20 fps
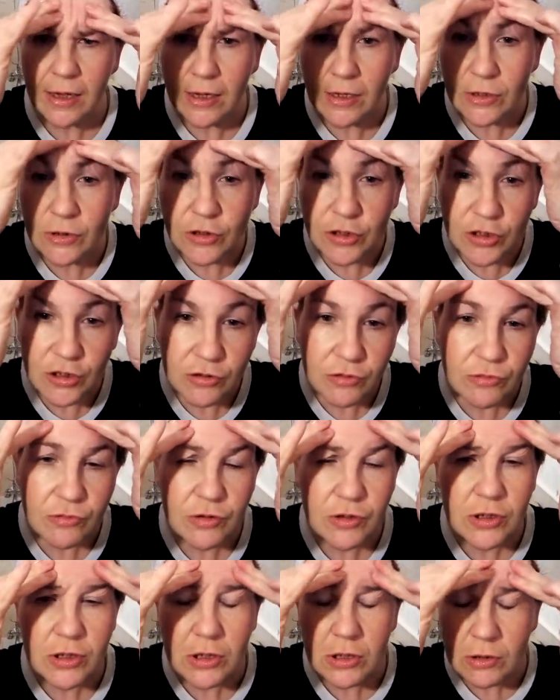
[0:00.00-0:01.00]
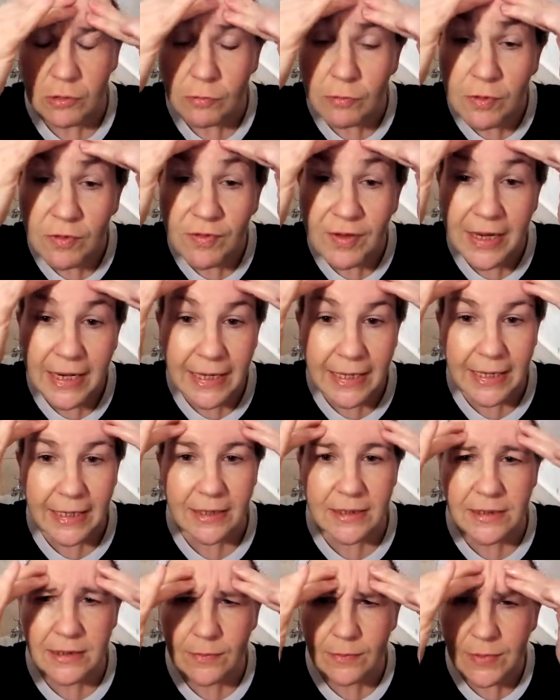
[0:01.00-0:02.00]
and just
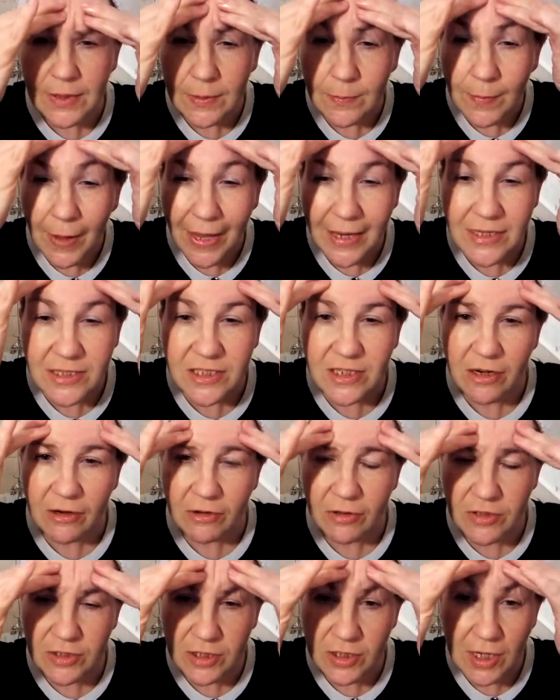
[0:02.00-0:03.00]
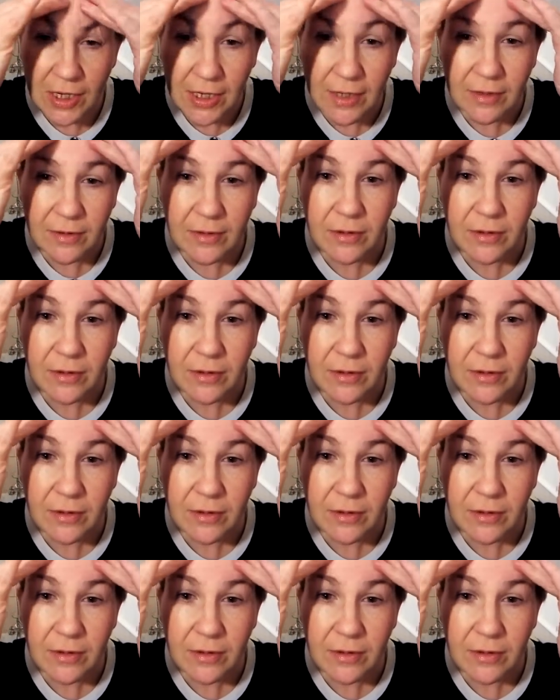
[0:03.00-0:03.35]
revealing something better underneath.